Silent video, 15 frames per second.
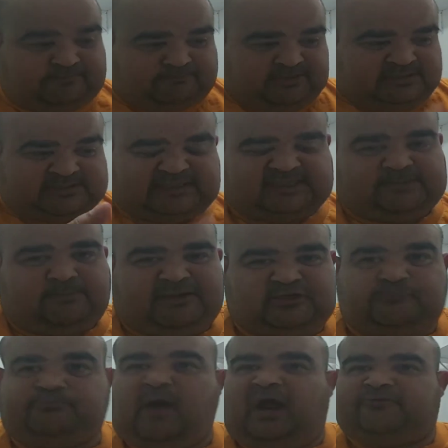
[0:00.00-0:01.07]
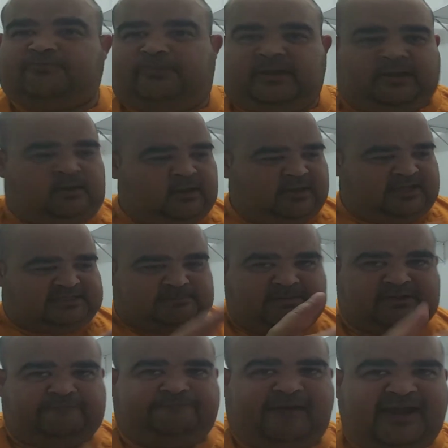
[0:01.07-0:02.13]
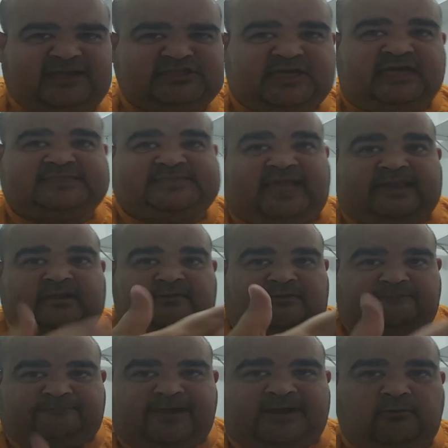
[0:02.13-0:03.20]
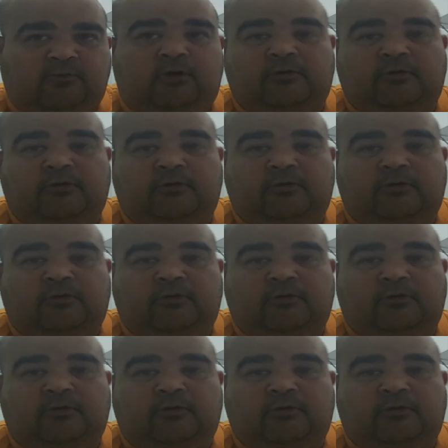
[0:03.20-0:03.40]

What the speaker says: It's a major property. It's a major franchise. The end of the franchise. Well,